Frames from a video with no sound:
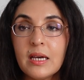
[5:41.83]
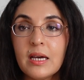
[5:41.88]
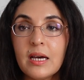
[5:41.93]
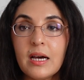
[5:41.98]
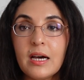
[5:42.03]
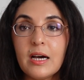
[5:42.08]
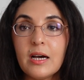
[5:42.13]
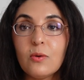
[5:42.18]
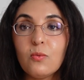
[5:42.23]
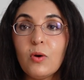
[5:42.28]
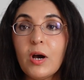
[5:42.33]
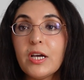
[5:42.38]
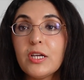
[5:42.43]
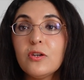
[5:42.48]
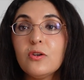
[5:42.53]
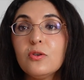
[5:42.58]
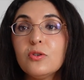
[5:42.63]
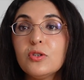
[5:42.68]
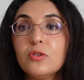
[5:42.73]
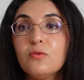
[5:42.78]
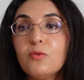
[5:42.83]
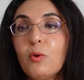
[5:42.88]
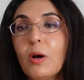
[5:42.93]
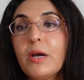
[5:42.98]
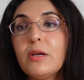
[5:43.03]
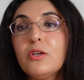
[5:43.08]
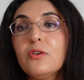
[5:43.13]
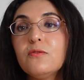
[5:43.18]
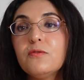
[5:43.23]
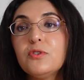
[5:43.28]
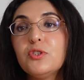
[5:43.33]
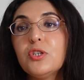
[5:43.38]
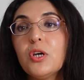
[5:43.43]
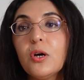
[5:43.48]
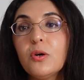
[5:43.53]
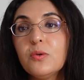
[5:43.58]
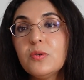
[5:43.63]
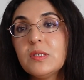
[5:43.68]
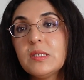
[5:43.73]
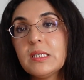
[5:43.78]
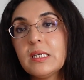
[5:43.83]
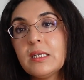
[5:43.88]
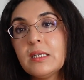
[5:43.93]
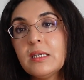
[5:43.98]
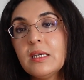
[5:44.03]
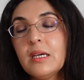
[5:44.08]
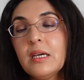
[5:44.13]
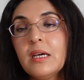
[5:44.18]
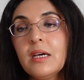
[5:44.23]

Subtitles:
why you've chosen